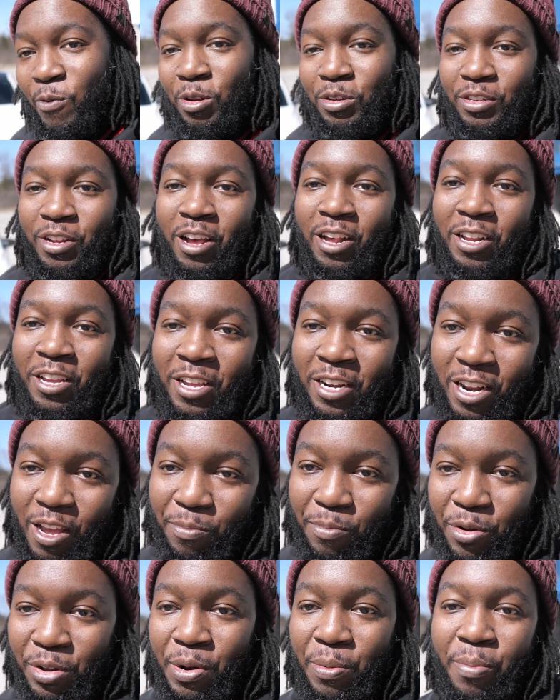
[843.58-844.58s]
want y'all to end
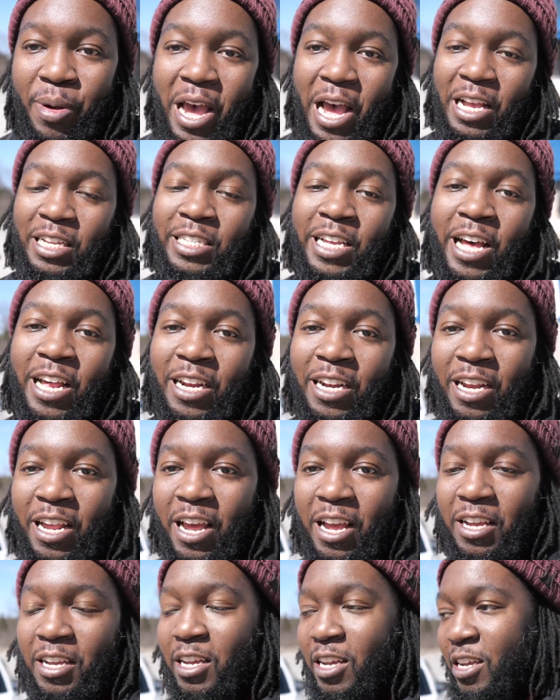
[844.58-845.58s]
up on the bad side of
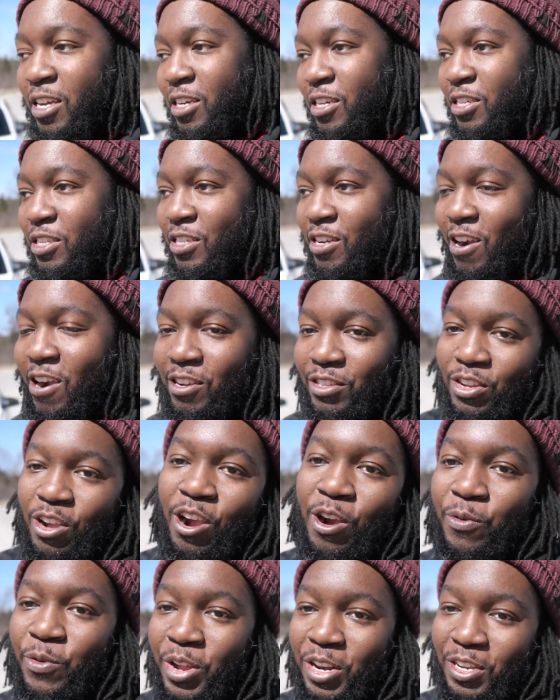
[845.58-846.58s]
that, because cars are
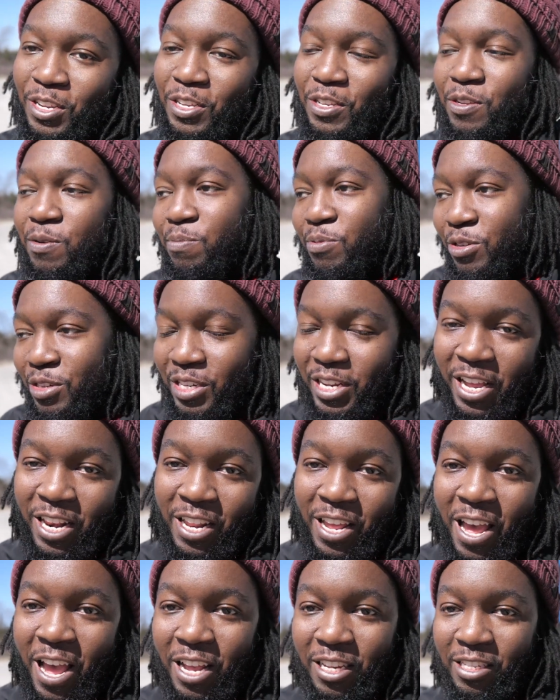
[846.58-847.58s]
already
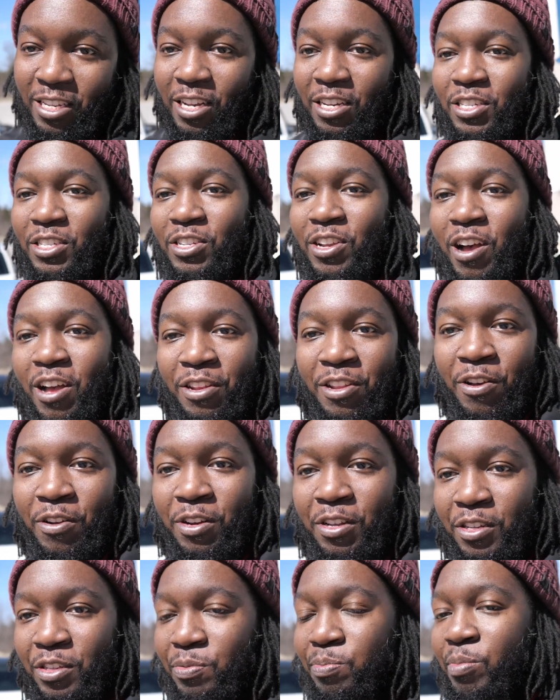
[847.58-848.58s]
depreciating assets. Y'all know
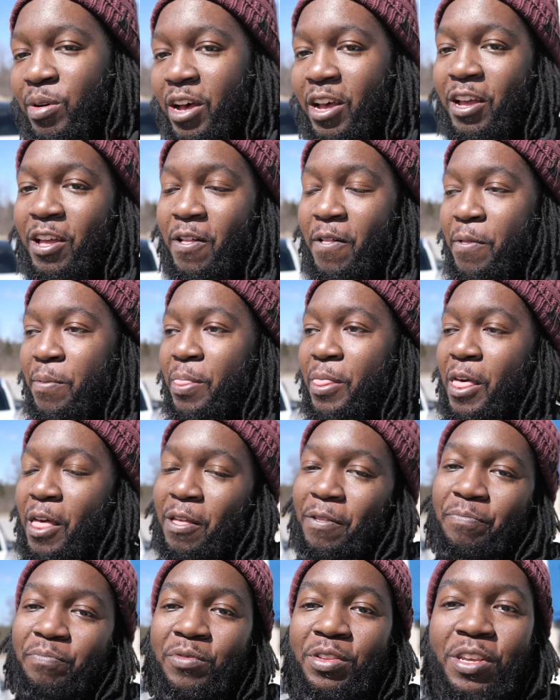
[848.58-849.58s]
this, but
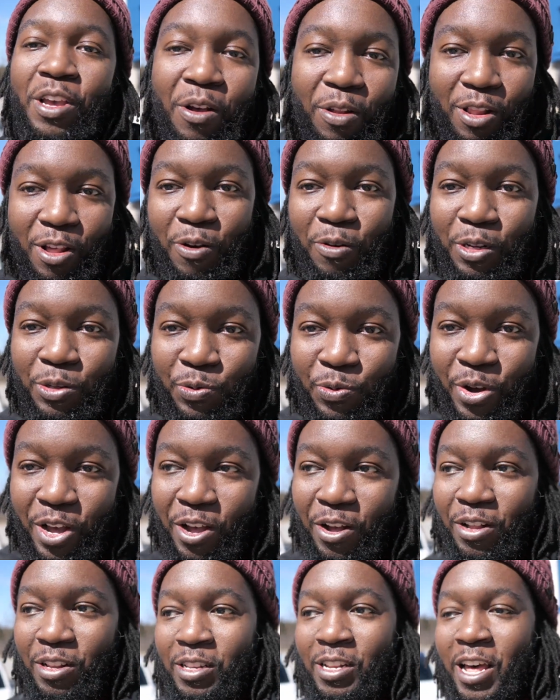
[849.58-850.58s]
YOLO as
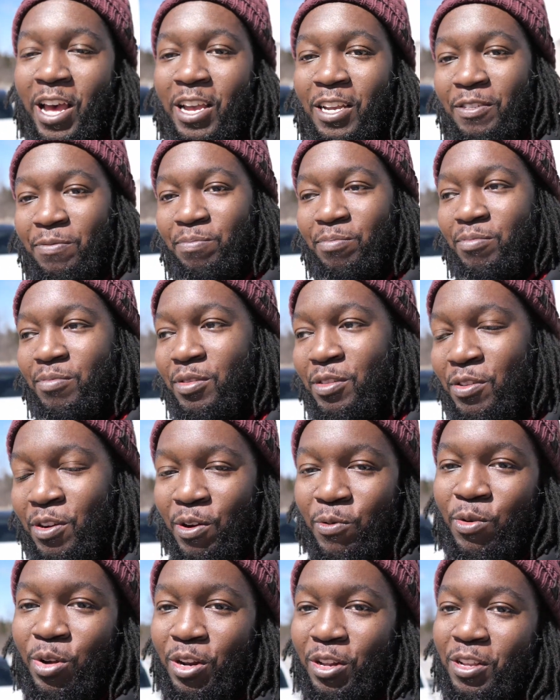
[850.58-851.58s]
well. Like, you
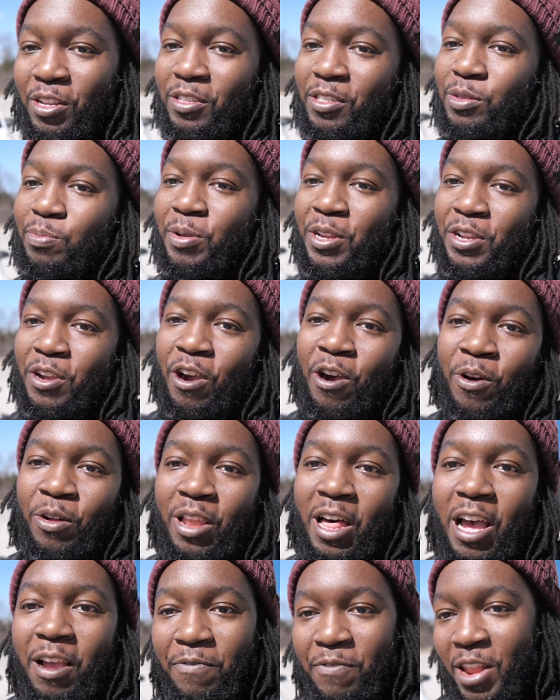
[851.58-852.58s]
don't want to spend your whole
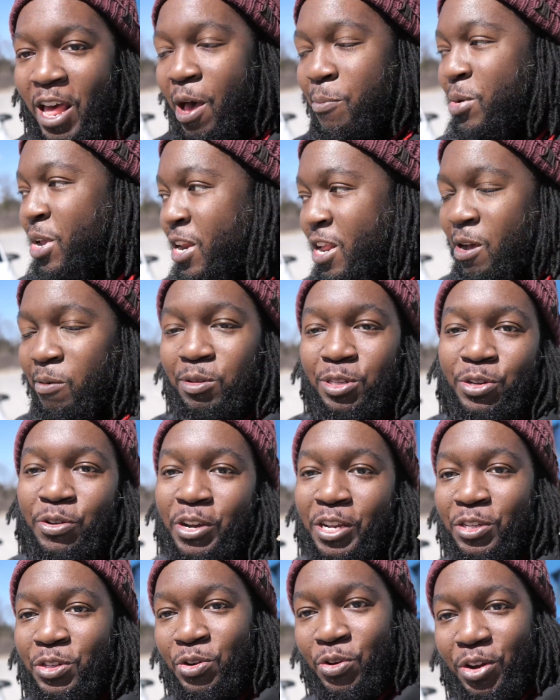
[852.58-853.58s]
life not being able to
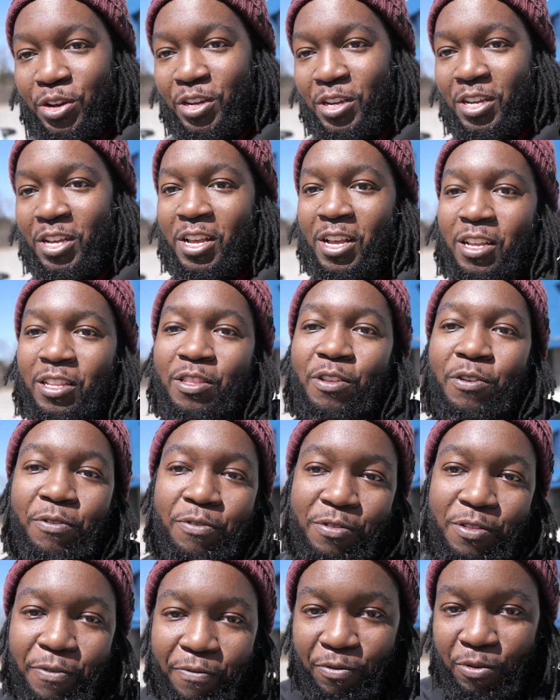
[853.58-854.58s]
enjoy it, the
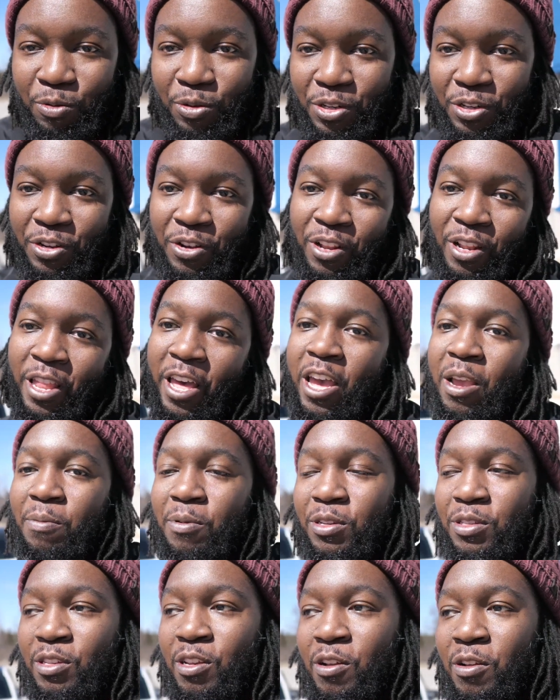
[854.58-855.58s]
fruits of your
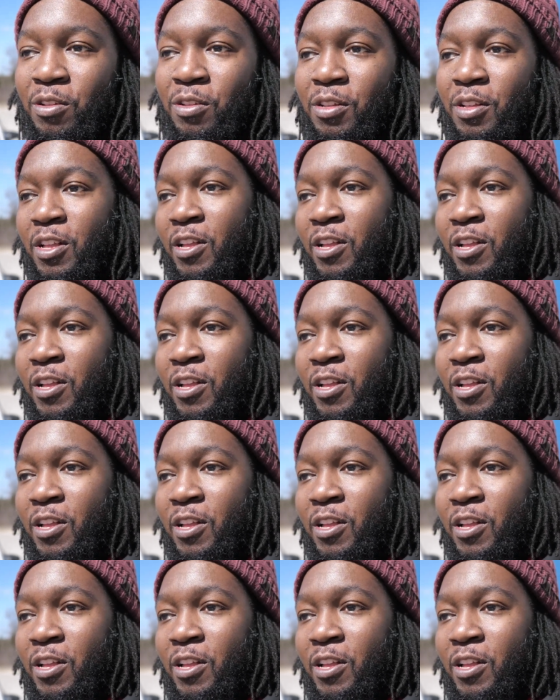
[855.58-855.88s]
labor. So